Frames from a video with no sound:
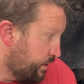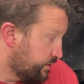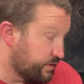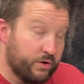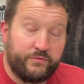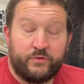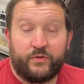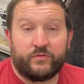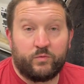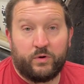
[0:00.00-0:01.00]
So if you've
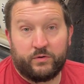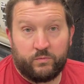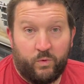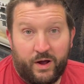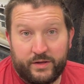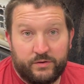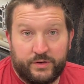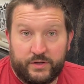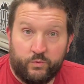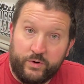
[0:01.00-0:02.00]
ever wondered why you
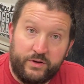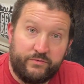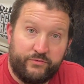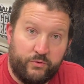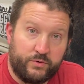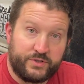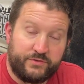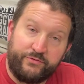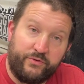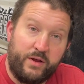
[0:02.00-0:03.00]
need reinforced
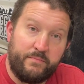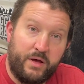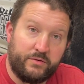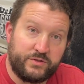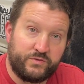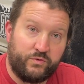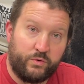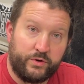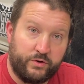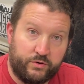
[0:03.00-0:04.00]
frame mounts
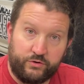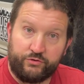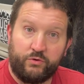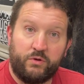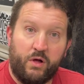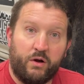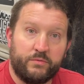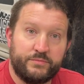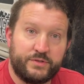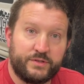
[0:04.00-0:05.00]
for your control
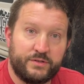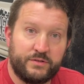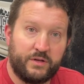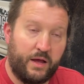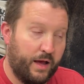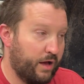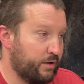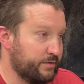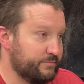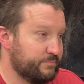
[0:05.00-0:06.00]
arms,
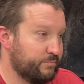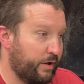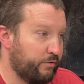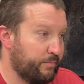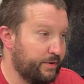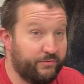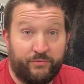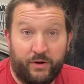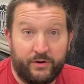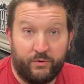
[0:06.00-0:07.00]
whether it be
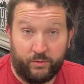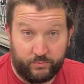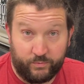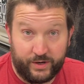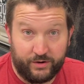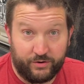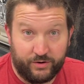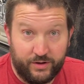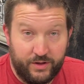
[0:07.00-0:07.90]
front or rear